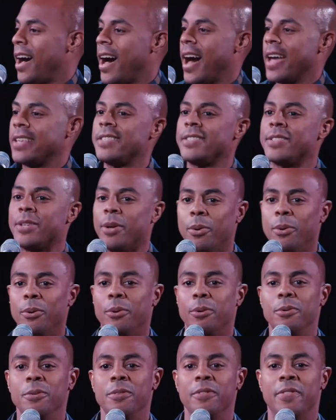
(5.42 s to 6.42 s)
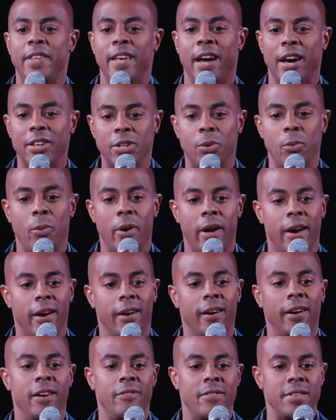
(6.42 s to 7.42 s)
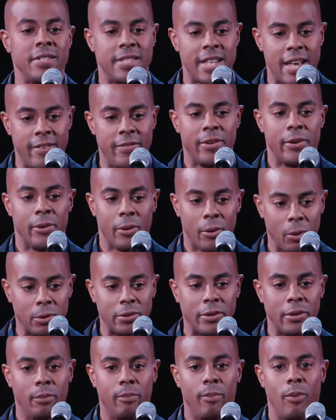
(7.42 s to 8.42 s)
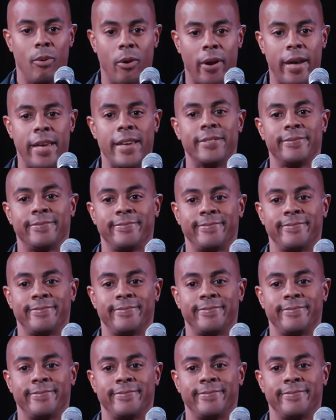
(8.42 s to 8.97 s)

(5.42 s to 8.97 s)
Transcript: I stole the underwear of a seven year old little boy.